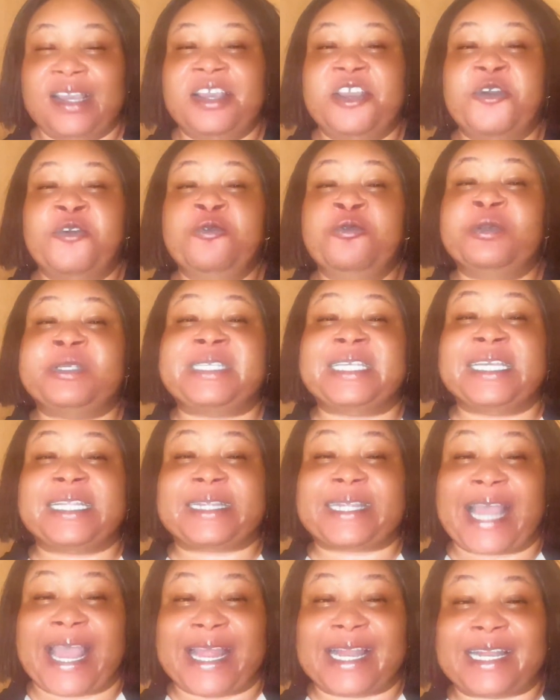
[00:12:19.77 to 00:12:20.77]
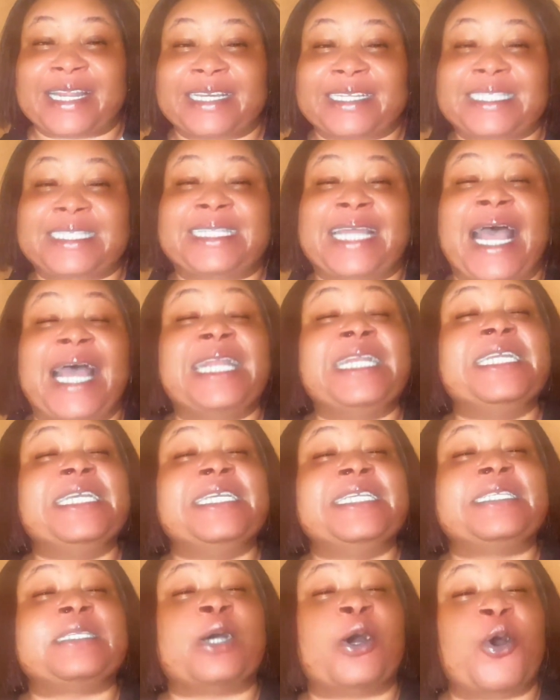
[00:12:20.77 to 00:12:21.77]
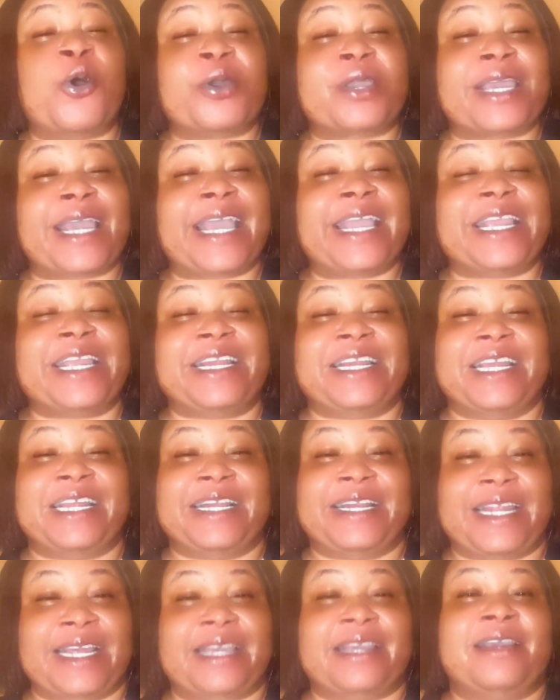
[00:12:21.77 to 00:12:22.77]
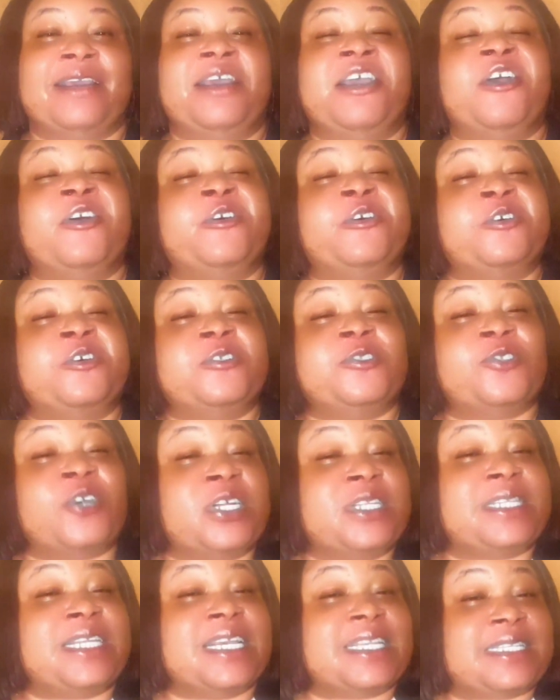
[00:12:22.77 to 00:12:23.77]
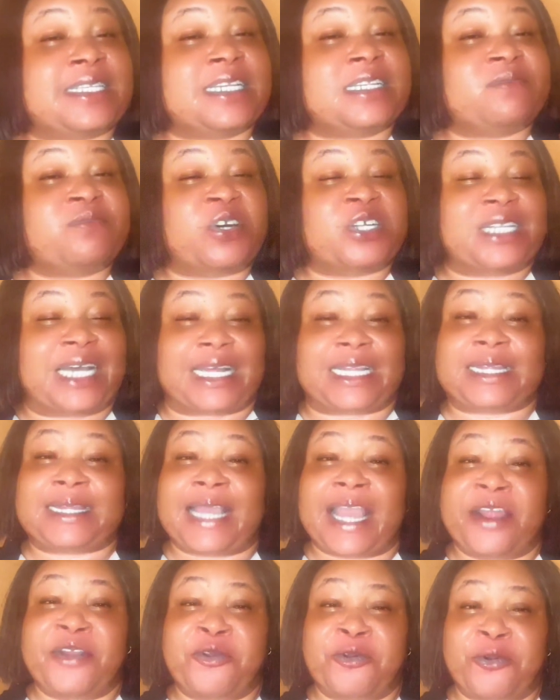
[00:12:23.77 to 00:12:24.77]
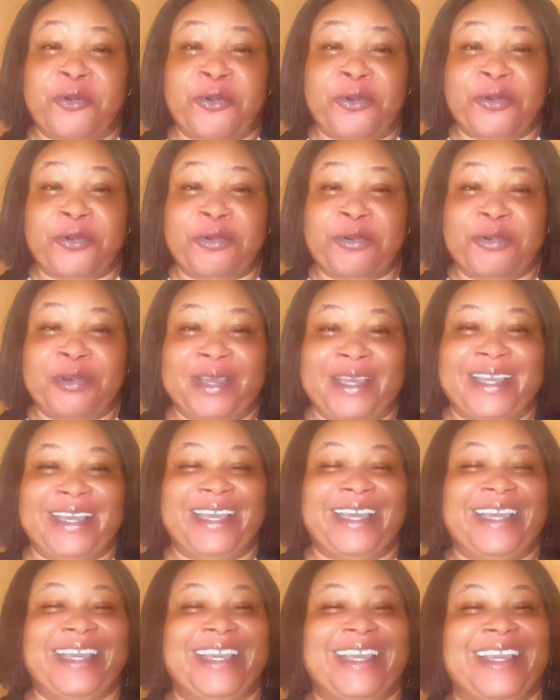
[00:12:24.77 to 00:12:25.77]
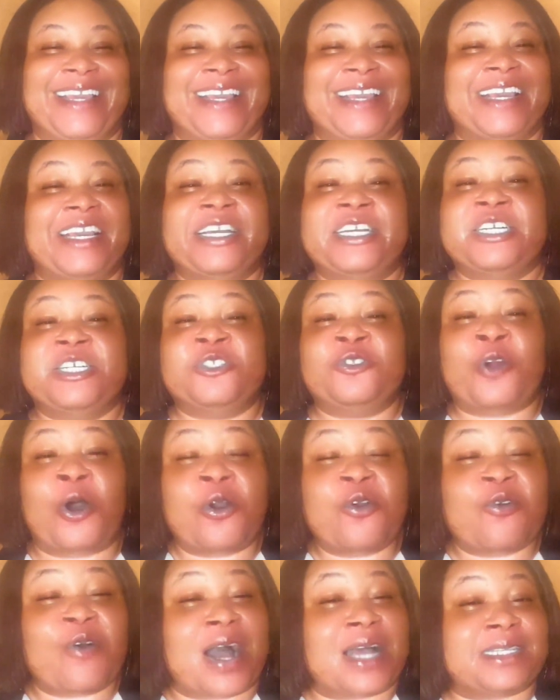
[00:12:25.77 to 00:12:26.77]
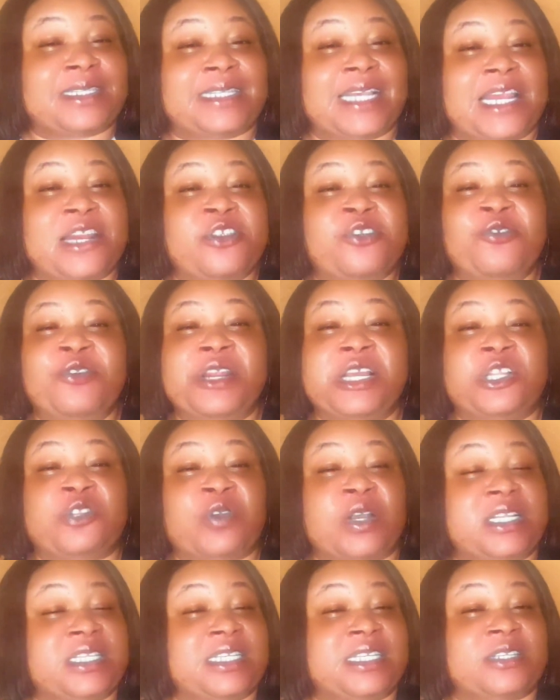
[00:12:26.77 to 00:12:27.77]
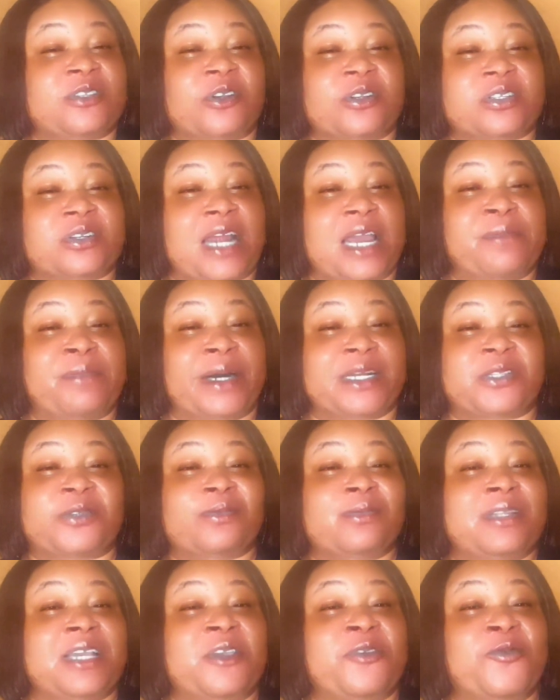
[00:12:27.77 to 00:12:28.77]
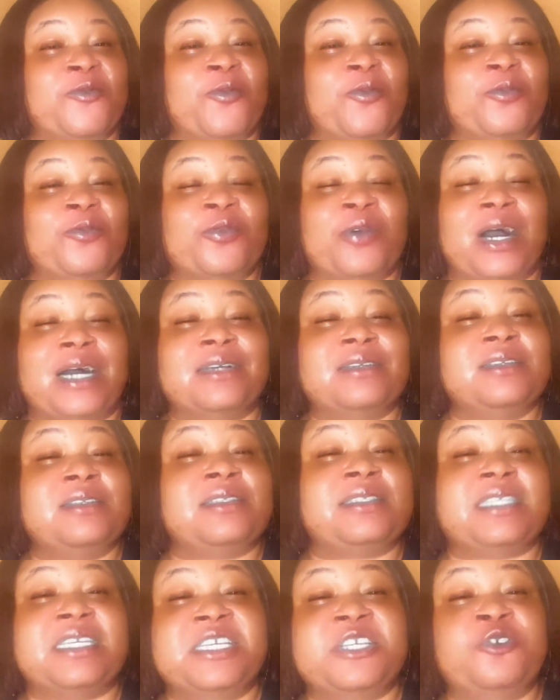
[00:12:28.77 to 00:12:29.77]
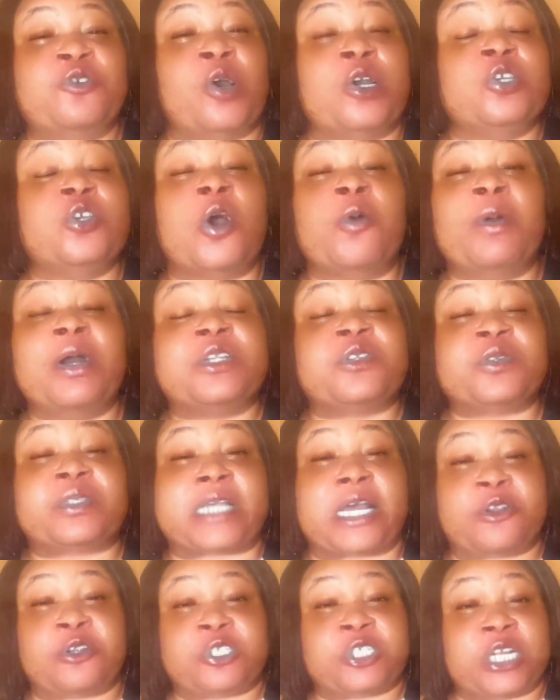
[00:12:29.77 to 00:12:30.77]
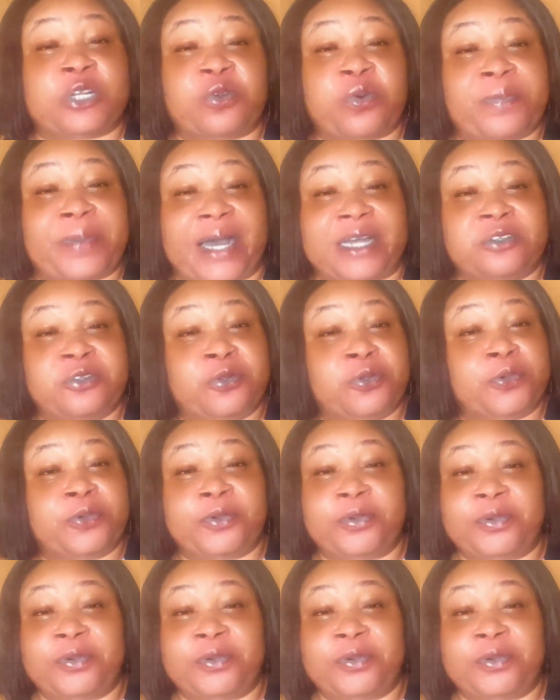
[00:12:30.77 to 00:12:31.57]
You see, 10 is okay in a day. Don't exceed more than 10. No. Hey, don't go and say you need 20 subscribers today. You are, see, you're on your way to shadow ban though.